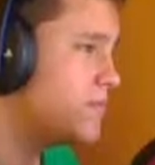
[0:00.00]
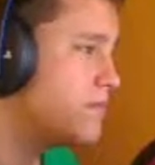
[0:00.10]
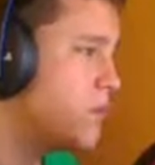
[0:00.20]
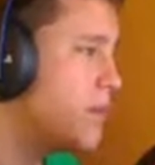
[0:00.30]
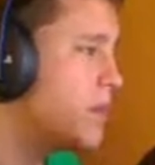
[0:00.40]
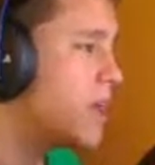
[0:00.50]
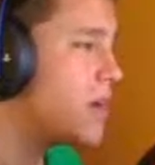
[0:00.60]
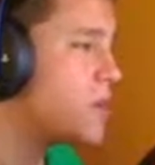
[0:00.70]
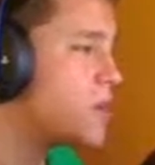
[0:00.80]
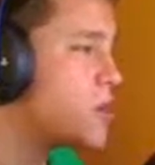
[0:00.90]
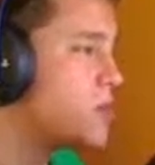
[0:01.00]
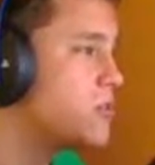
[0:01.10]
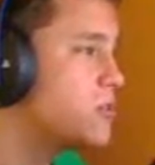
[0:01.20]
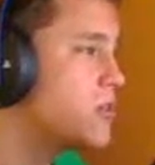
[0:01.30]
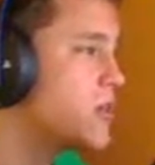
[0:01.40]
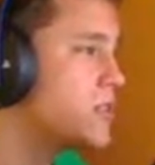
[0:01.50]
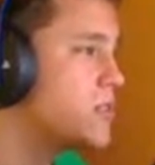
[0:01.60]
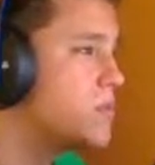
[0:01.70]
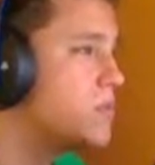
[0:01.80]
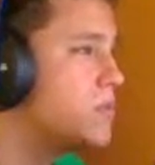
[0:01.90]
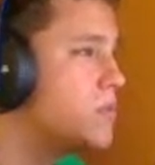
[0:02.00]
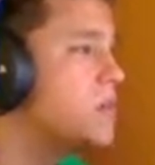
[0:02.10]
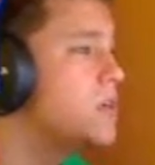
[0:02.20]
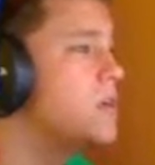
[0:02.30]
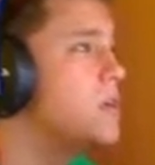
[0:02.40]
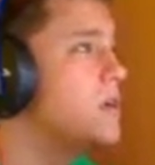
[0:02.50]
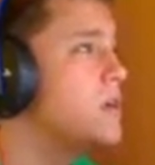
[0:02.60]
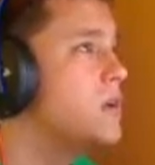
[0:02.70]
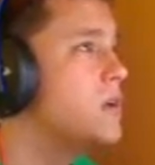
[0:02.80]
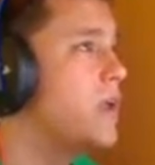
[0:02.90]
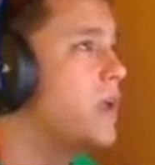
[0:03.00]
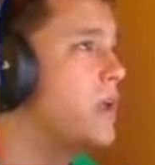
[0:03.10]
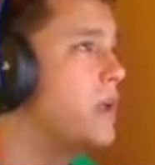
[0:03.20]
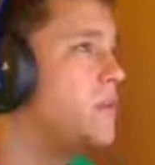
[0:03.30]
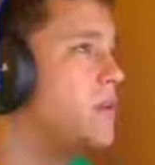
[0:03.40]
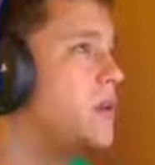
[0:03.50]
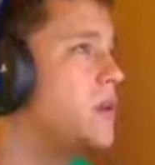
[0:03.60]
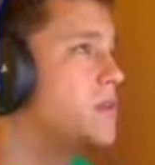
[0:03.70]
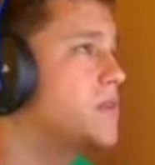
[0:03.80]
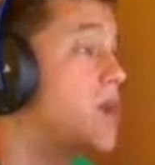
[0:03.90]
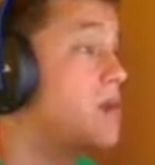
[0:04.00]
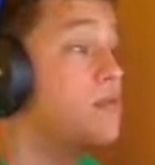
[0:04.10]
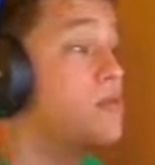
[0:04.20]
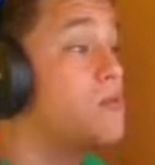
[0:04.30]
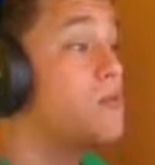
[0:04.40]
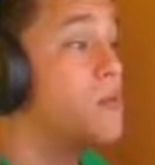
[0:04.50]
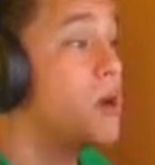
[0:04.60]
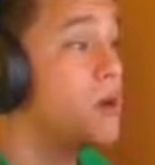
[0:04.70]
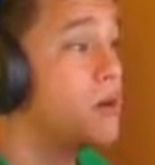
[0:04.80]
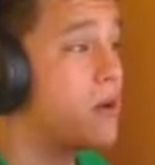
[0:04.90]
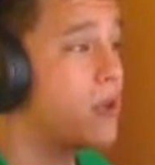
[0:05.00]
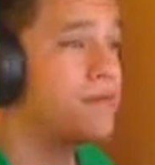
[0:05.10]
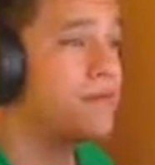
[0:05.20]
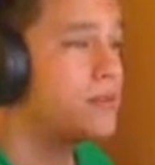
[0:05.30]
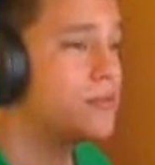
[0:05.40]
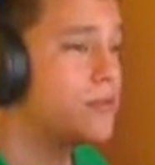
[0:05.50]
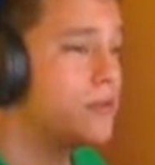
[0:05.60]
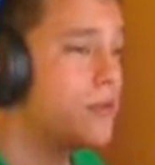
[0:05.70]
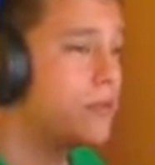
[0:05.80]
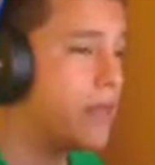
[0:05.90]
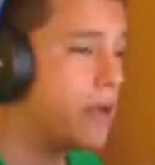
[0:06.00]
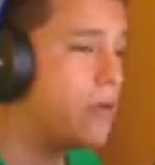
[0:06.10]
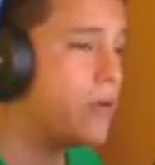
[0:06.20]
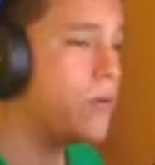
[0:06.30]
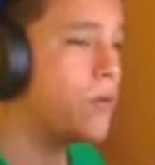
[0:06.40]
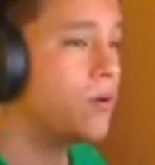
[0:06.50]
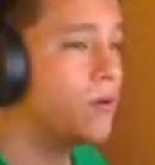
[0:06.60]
You made a lot of our childhoods possible. And to be honest, I don't know where half of us would be without you.